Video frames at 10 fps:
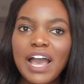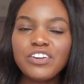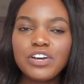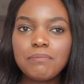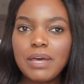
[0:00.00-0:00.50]
I
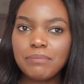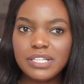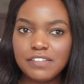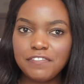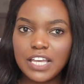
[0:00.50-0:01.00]
know it might be
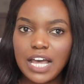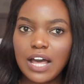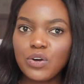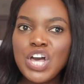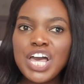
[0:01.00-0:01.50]

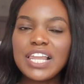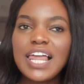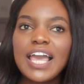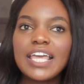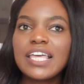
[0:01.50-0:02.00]
difficult,
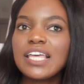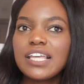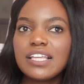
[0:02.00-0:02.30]
like